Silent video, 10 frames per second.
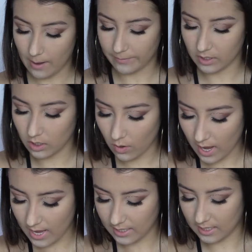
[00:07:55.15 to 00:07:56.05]
I'm going to go
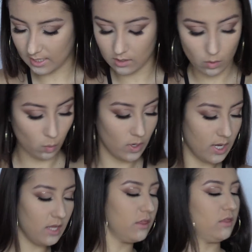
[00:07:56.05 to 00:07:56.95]
ahead in
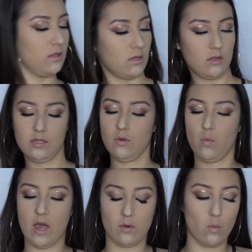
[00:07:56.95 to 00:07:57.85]
with the
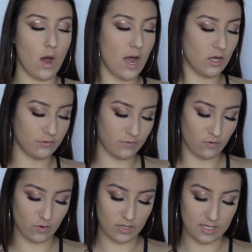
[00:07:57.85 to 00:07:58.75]
Wet n Wild
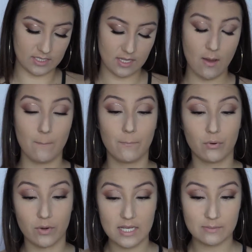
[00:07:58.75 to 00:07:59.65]
Photo Focus
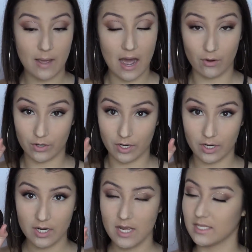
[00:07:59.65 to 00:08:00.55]
pressed
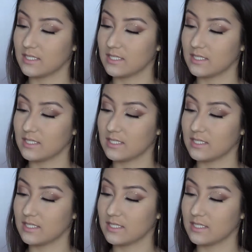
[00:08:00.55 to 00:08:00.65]
powder.